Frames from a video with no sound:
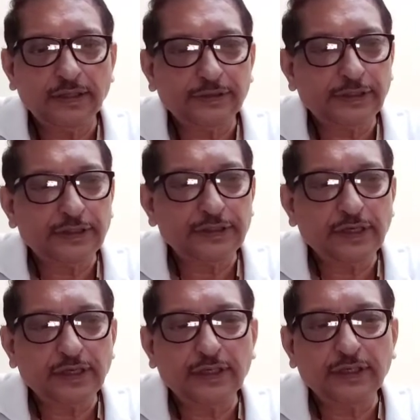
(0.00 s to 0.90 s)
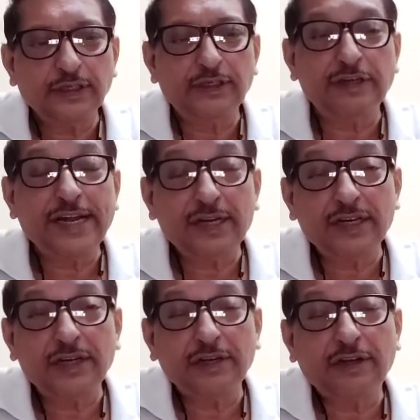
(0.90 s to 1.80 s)
their
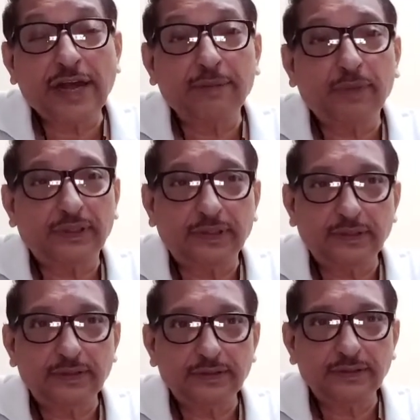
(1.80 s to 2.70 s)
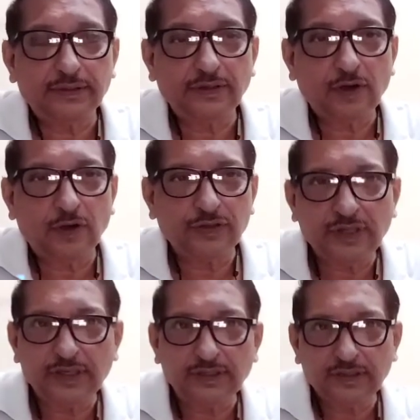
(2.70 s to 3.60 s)
great-grandmother, or
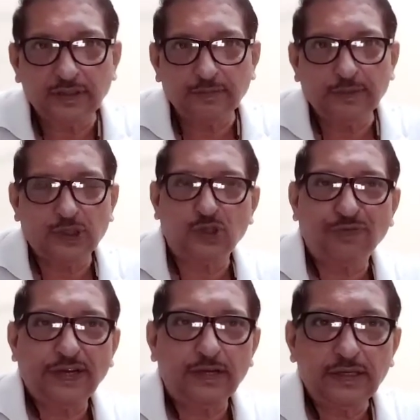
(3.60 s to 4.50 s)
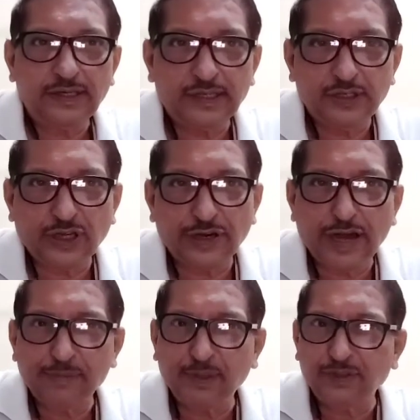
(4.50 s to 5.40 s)
Mrs. Field is the
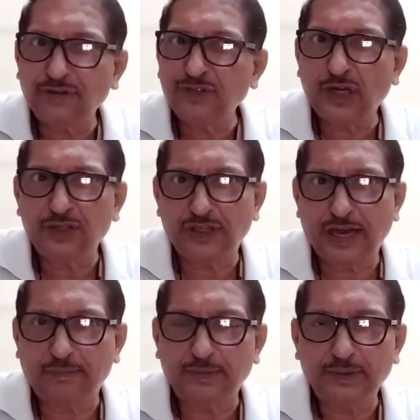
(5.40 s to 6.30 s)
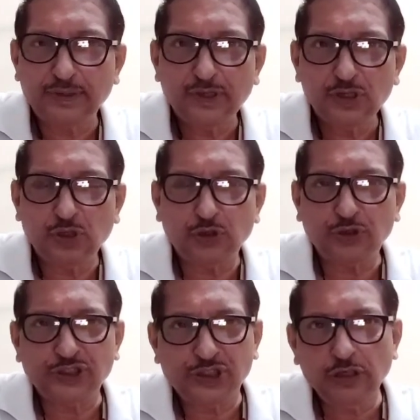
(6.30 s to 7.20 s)
grandmother of Charles Lamb. So to
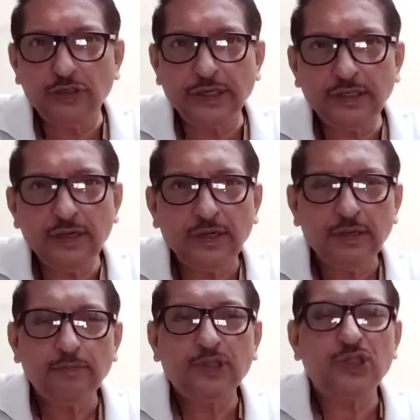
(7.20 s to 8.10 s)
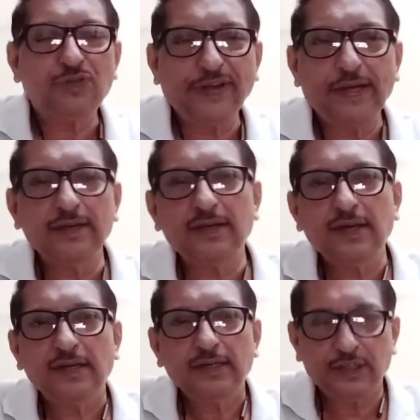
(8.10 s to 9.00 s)
the children, Mrs. Field
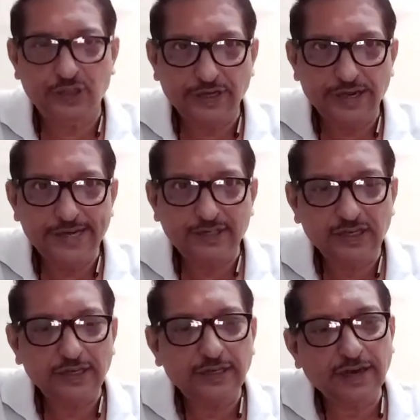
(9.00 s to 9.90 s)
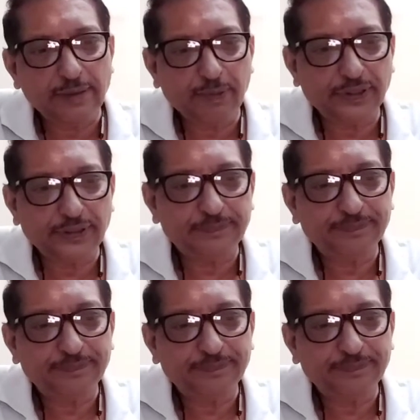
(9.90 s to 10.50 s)
is the great-grandmother.